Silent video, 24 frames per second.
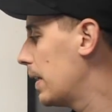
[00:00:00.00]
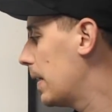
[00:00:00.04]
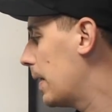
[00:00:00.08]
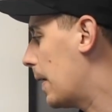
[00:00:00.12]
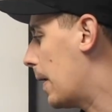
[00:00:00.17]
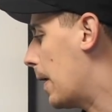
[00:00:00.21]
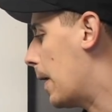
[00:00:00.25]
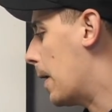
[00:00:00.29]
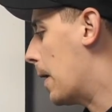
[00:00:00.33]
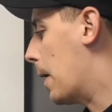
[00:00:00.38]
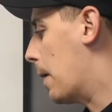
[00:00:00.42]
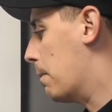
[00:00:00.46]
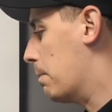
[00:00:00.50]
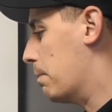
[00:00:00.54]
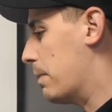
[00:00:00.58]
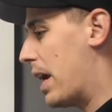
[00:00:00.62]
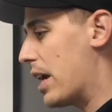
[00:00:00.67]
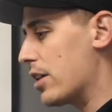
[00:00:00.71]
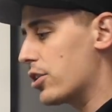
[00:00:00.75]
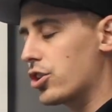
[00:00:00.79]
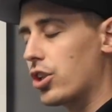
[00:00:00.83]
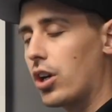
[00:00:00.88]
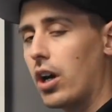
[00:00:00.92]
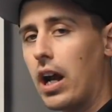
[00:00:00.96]
I'm
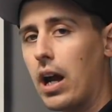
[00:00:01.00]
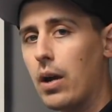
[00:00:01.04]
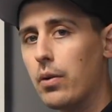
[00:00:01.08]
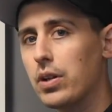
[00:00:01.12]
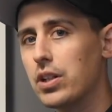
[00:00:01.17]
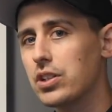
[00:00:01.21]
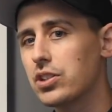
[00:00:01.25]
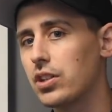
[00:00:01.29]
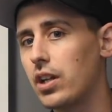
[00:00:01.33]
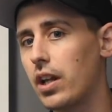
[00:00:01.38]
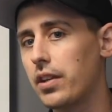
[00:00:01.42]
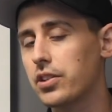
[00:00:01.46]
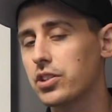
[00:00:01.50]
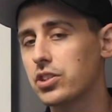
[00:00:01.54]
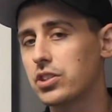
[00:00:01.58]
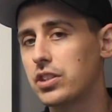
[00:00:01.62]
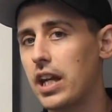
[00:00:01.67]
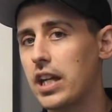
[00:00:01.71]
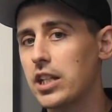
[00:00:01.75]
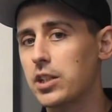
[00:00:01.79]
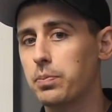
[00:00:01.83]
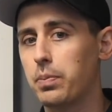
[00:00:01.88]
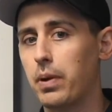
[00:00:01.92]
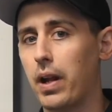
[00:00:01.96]
not sure how it is in other
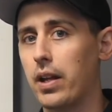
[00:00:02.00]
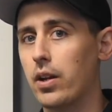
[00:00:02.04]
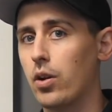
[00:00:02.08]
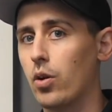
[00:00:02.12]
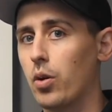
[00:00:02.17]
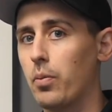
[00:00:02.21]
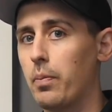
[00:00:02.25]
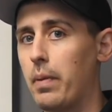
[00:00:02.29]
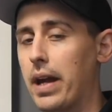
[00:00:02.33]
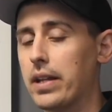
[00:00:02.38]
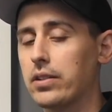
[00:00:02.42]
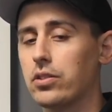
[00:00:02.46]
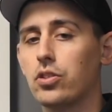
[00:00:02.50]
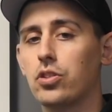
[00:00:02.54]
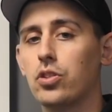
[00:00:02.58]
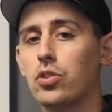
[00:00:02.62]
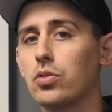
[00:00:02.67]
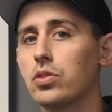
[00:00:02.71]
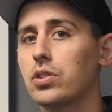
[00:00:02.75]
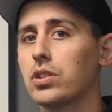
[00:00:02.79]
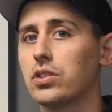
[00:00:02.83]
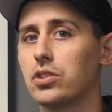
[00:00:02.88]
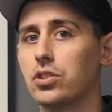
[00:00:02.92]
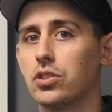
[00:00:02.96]
states, but I know in
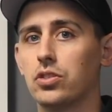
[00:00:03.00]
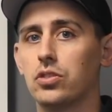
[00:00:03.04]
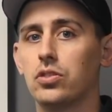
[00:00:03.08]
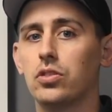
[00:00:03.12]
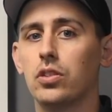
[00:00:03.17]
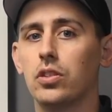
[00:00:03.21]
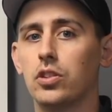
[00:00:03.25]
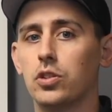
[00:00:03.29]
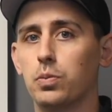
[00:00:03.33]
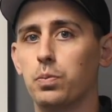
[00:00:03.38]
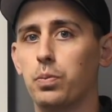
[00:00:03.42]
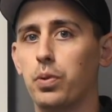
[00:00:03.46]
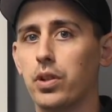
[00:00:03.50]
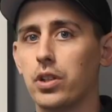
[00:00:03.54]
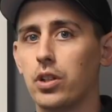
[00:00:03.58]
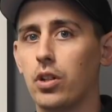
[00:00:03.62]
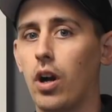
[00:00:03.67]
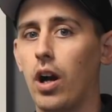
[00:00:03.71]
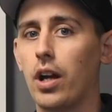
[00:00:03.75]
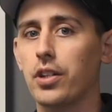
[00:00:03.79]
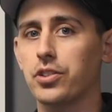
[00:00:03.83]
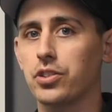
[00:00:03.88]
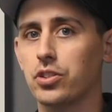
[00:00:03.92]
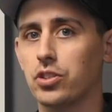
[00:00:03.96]
Massachusetts it's pretty
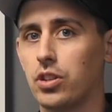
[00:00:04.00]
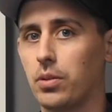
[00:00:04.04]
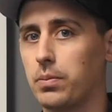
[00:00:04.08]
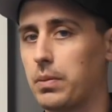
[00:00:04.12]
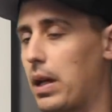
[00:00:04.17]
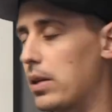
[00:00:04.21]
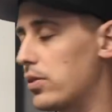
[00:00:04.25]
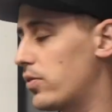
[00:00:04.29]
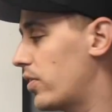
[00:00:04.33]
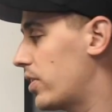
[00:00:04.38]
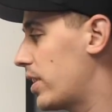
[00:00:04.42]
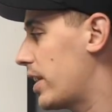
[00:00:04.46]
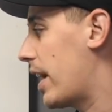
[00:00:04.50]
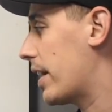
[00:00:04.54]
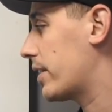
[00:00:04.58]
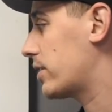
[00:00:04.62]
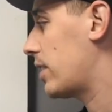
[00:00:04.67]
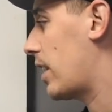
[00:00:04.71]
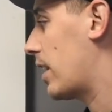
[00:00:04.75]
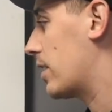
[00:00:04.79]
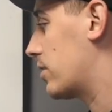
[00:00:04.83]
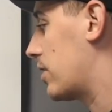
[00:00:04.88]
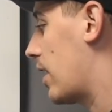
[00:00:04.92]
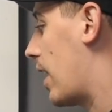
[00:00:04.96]
costly sometimes for the
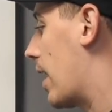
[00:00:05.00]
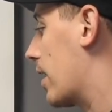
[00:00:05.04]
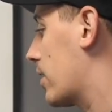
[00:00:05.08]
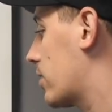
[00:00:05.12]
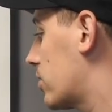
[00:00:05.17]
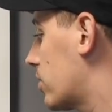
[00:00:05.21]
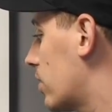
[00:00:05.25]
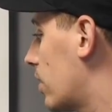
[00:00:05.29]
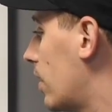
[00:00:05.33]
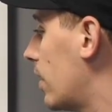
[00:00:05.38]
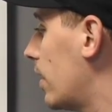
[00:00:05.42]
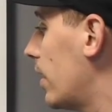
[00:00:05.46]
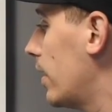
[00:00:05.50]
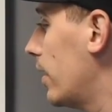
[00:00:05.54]
excise tax.